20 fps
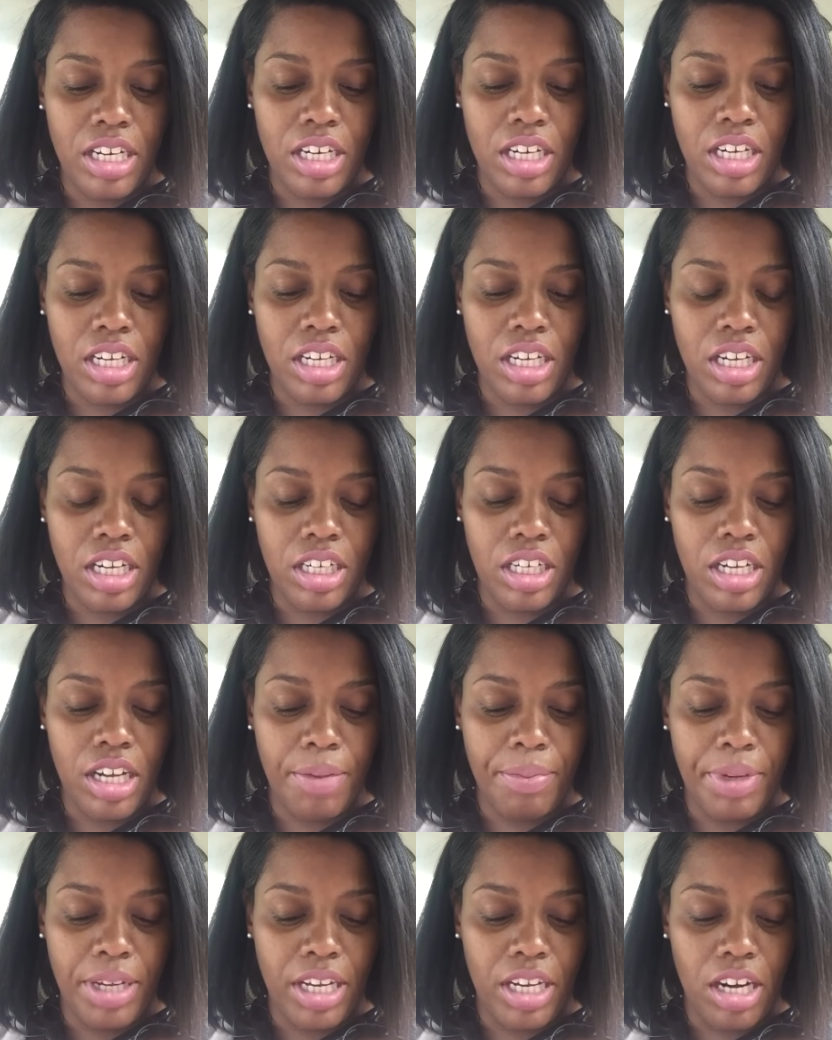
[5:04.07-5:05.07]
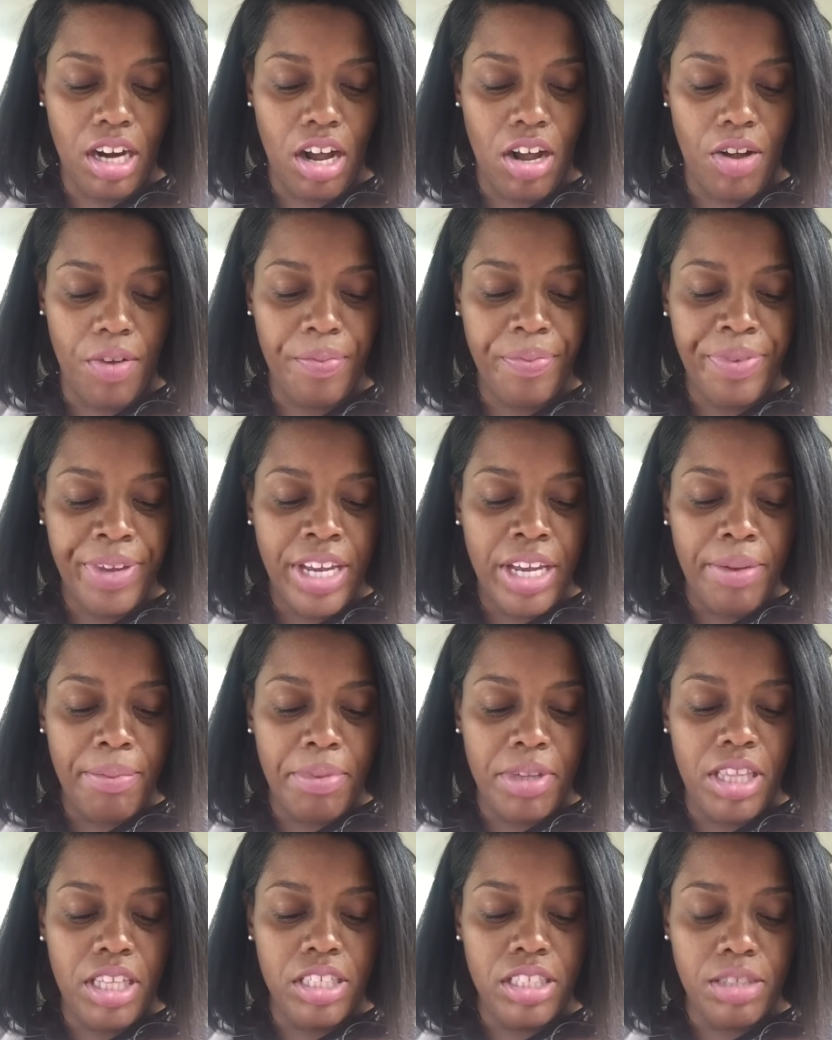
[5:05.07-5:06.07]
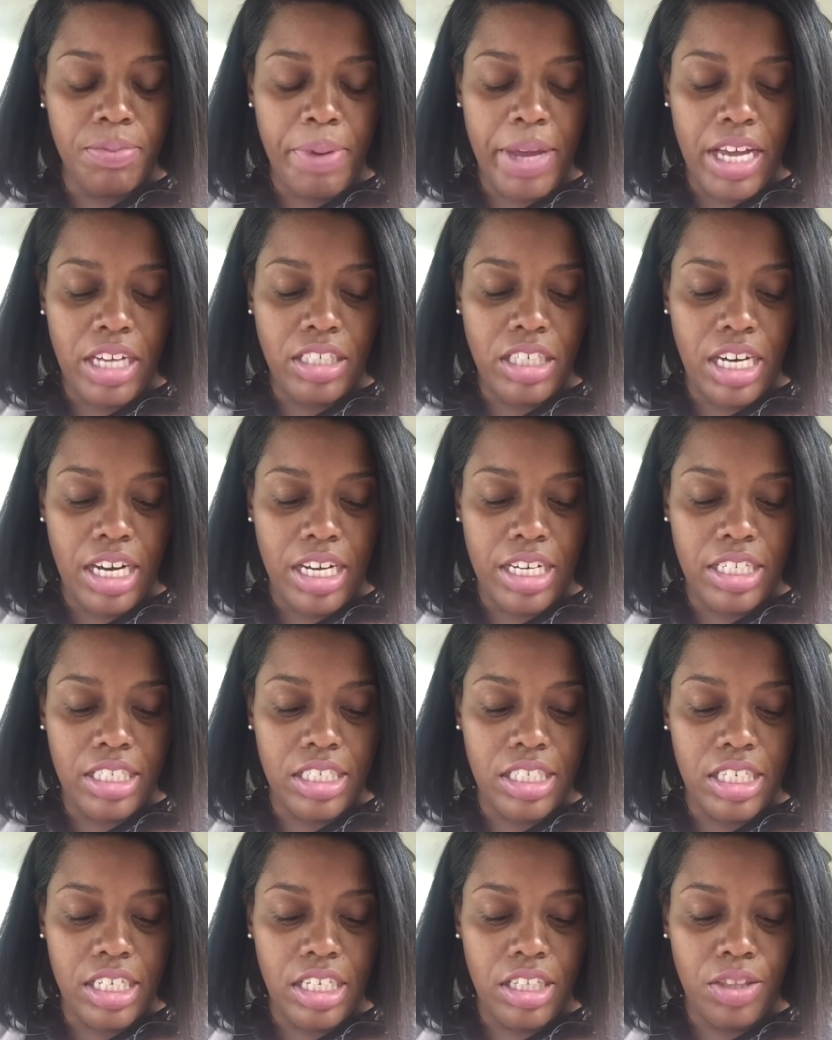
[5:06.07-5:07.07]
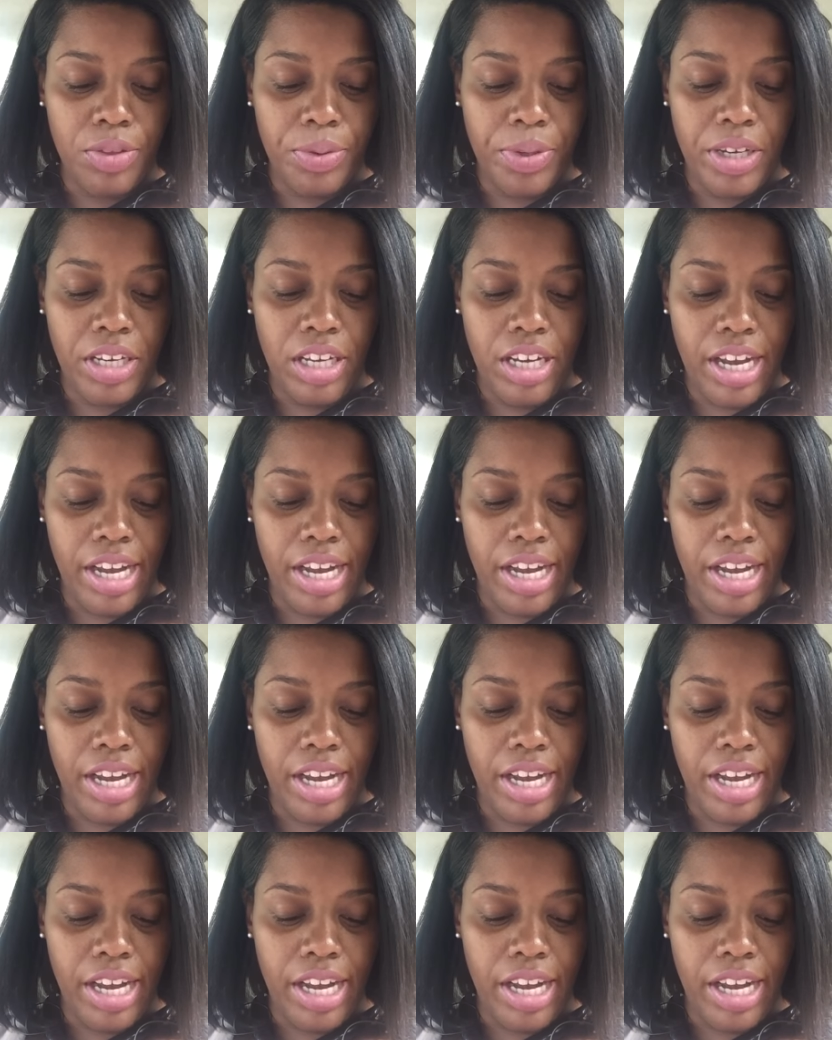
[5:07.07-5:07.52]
in a gummy at all. But this patch has D3,